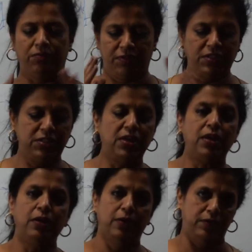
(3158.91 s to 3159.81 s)
First
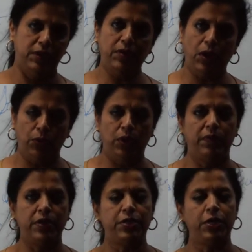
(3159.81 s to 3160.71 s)
year, they will have only
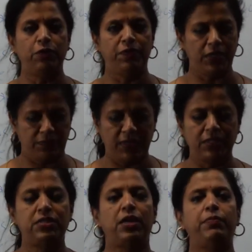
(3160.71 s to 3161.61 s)
vegetative phase where the
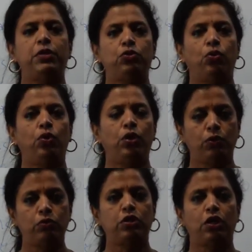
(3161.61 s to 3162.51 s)
stem is growing, the
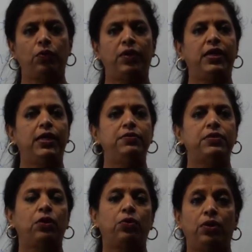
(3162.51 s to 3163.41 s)
roots are growing, the leaves
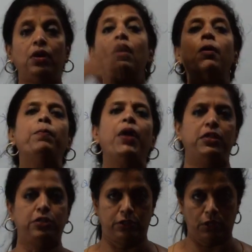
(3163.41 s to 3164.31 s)
are growing,
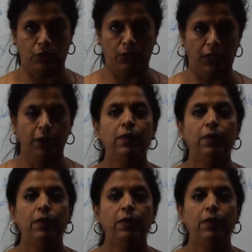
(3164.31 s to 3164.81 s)
branches are growing.